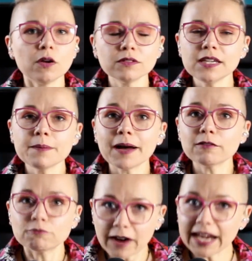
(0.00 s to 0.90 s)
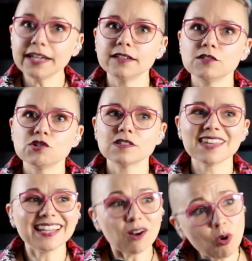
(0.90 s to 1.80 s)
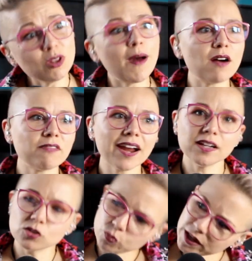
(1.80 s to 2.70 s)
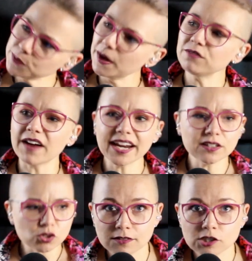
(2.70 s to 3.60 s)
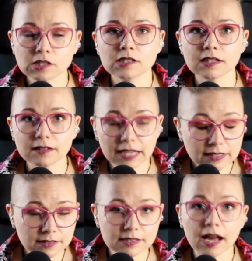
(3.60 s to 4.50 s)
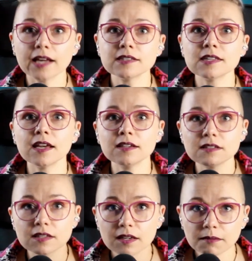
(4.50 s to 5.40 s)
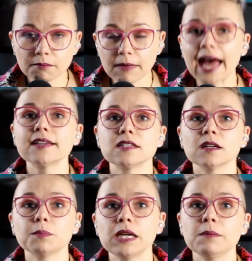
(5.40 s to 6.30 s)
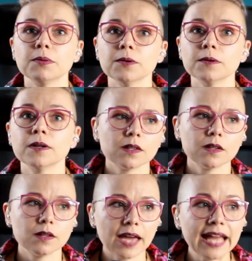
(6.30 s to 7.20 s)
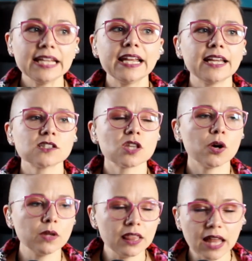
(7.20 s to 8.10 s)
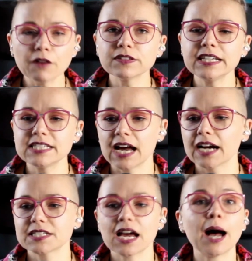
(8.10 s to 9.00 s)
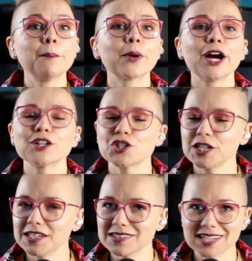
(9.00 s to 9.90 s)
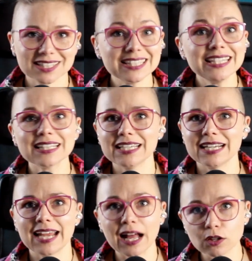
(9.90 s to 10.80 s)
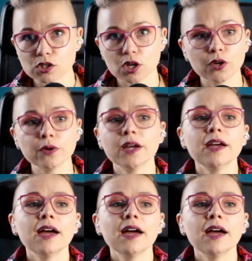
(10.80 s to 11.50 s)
only about range. It's like all about range. Where's my range? Just, it doesn't matter, people. Annie Lennox, though, lovely dark timbre. She is clearly an alto.